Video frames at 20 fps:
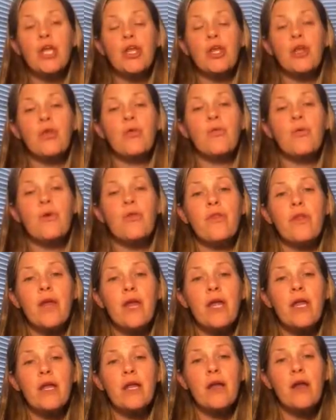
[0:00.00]
you will
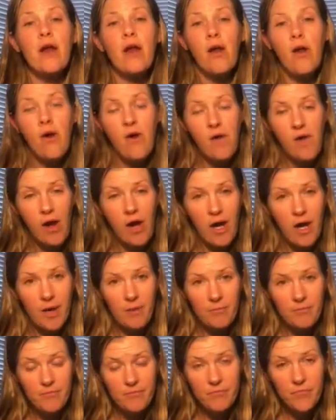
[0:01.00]
then
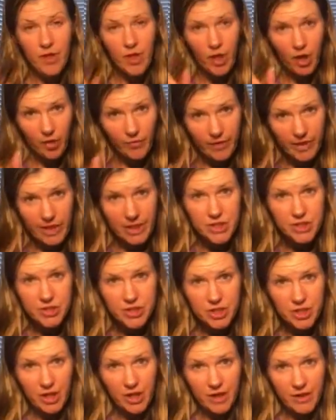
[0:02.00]
um, go and get
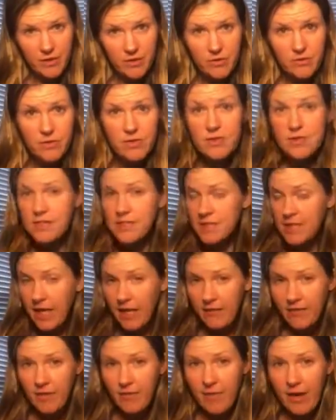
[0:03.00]
your child,
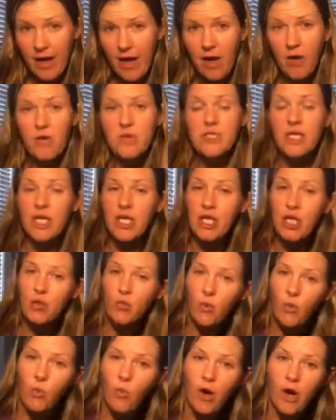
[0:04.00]
sign them out, and you
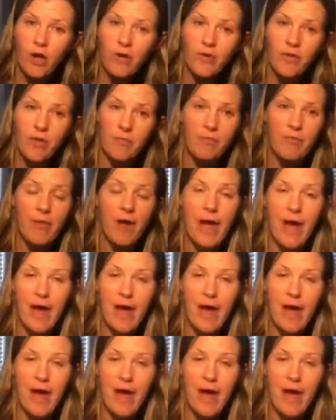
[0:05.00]
will walk them